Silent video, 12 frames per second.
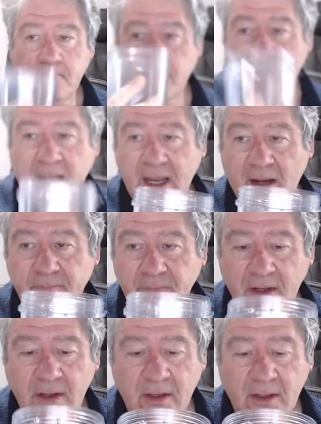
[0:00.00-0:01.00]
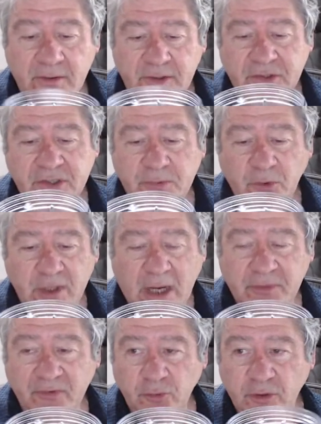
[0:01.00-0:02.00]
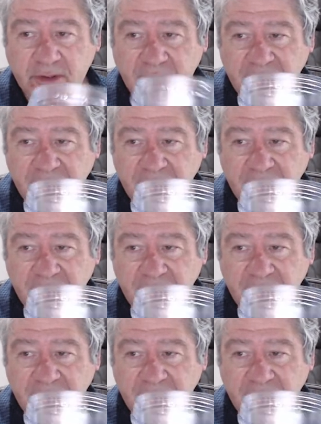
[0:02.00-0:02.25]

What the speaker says: here, just a small cup of water,